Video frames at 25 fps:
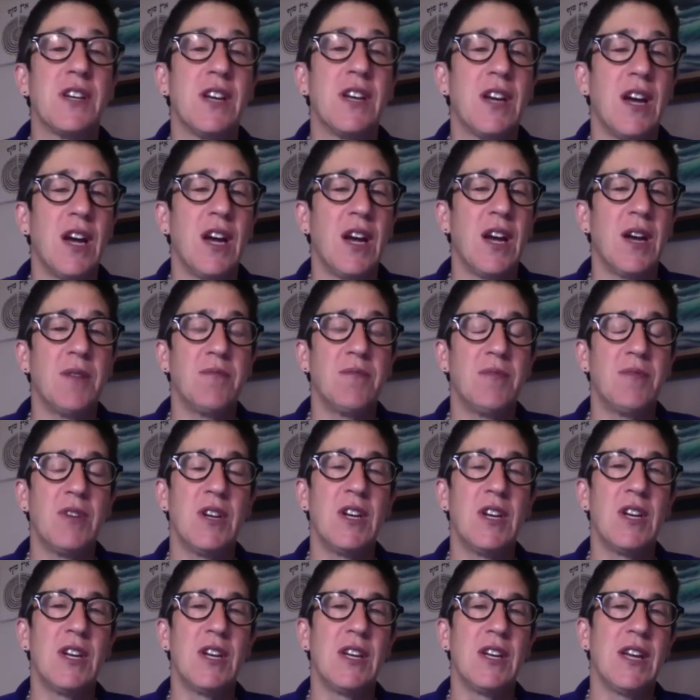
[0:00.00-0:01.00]

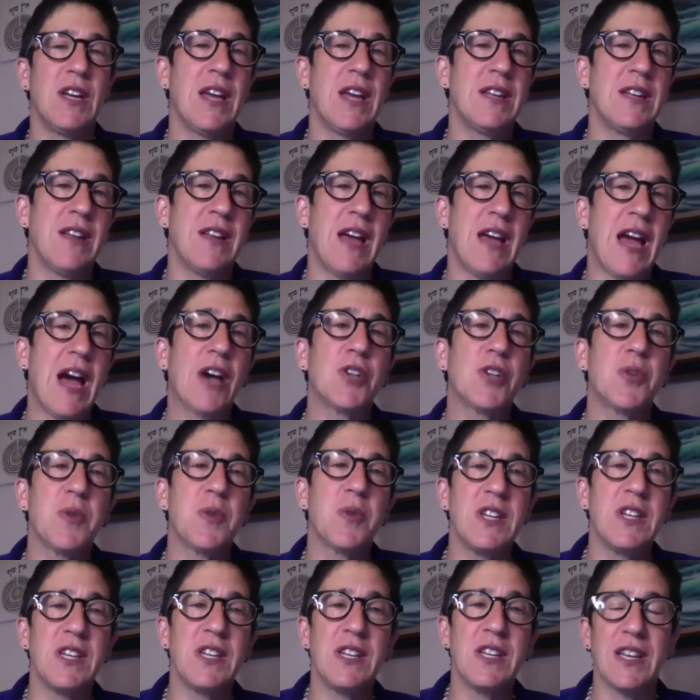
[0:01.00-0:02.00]
And how do
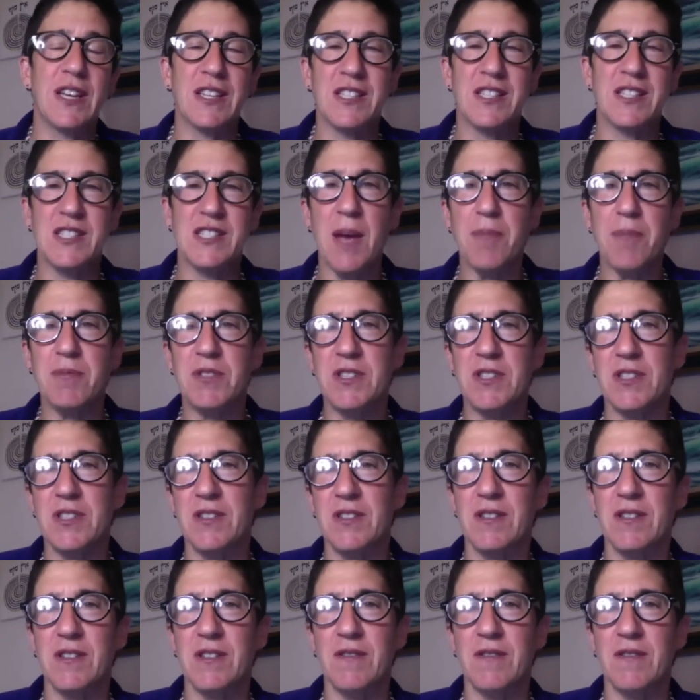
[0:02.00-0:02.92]
we accept